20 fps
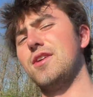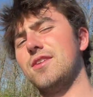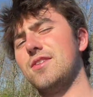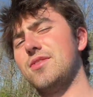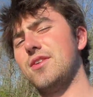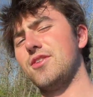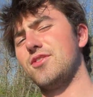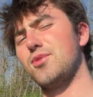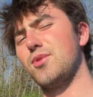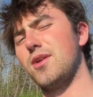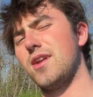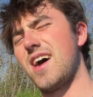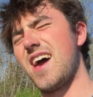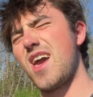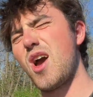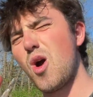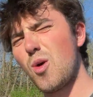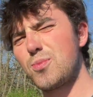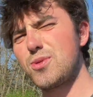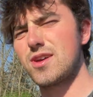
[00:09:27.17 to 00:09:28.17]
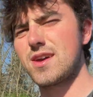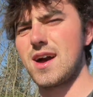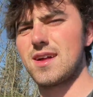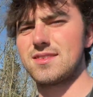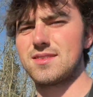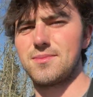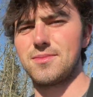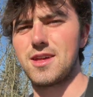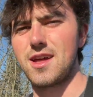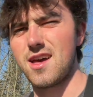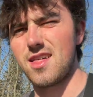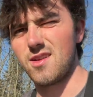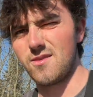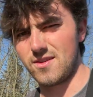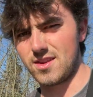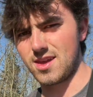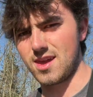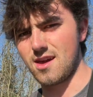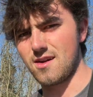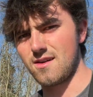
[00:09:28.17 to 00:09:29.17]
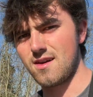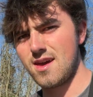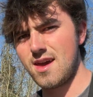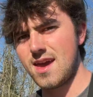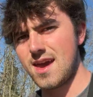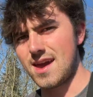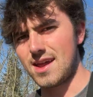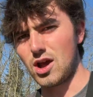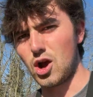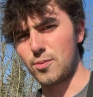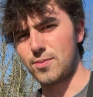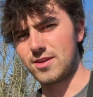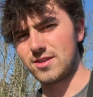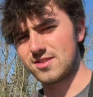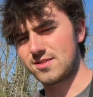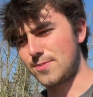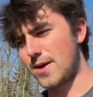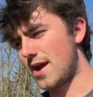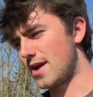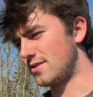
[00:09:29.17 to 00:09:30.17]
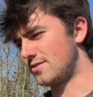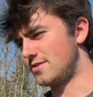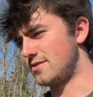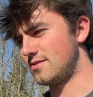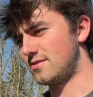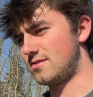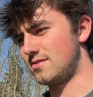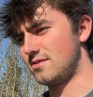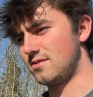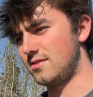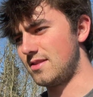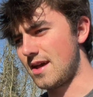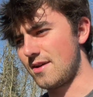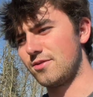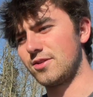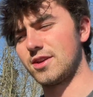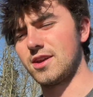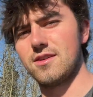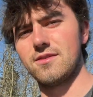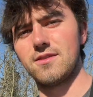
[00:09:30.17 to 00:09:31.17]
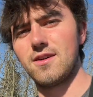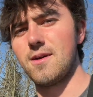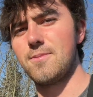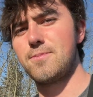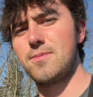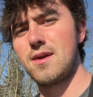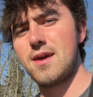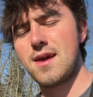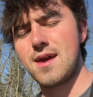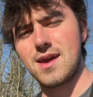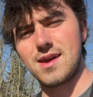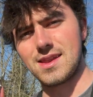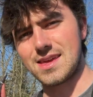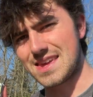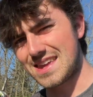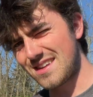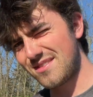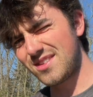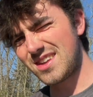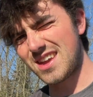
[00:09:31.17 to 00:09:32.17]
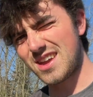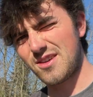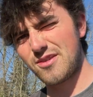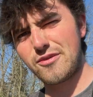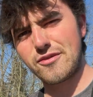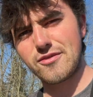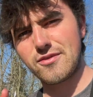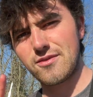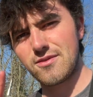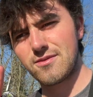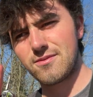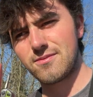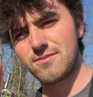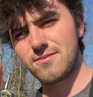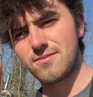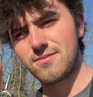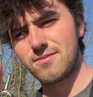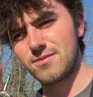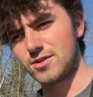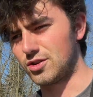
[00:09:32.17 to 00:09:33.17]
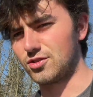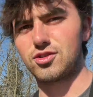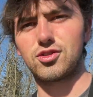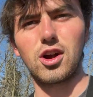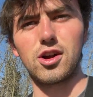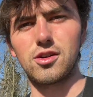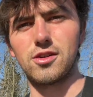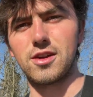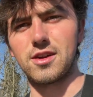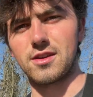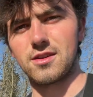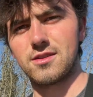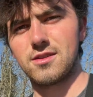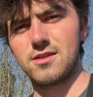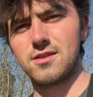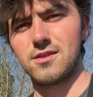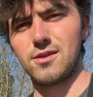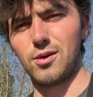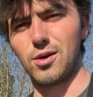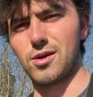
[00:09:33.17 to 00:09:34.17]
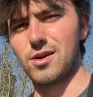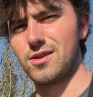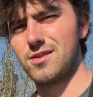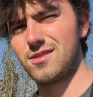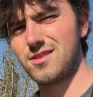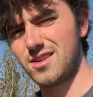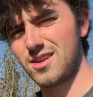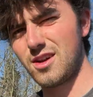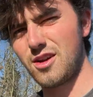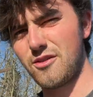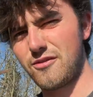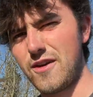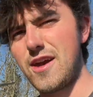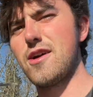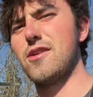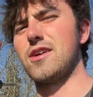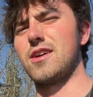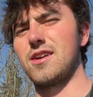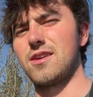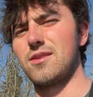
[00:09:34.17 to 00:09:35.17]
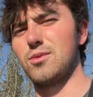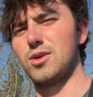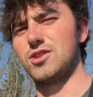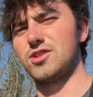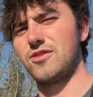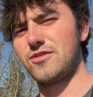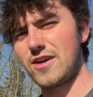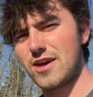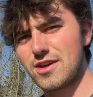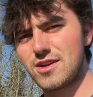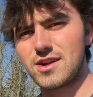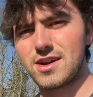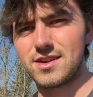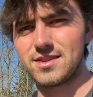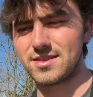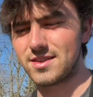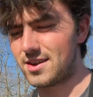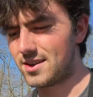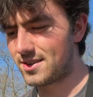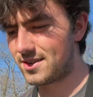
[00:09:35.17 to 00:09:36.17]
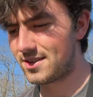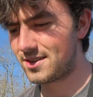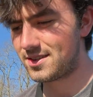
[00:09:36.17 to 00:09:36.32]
into this one. I hope you got something out of the video, and I hope it inspires you to never give up. And even if you're struggling or failing, which failure is a